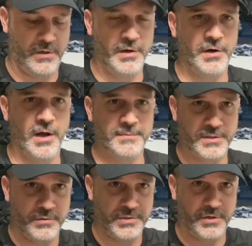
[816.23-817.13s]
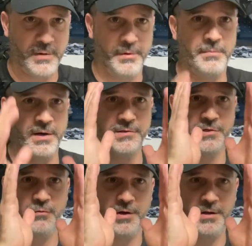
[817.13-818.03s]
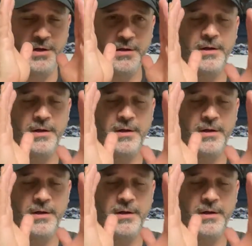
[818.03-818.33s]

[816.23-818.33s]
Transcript: on an obstacle, so a couple of barrels with one